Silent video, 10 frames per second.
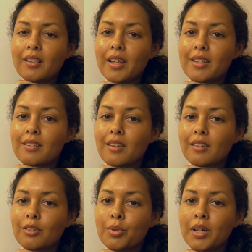Let's
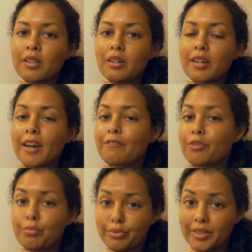take a quick look at
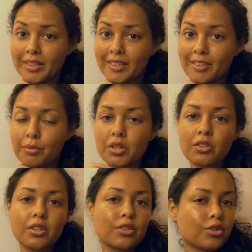Febreze, which
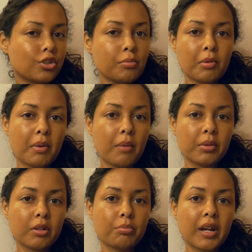is a super
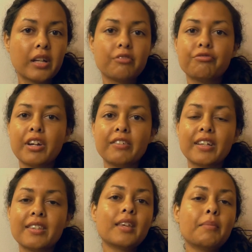popular brand of
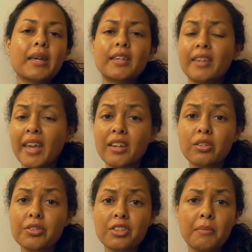fragrance. They make
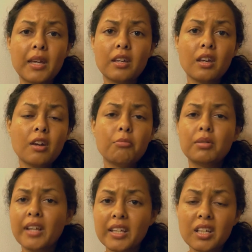candles, they make
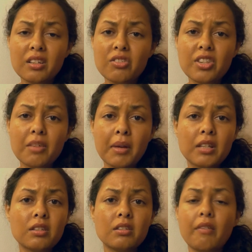plugins, they make
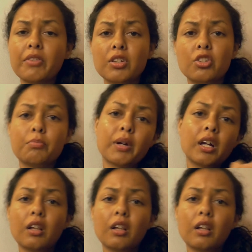stuff that you spray all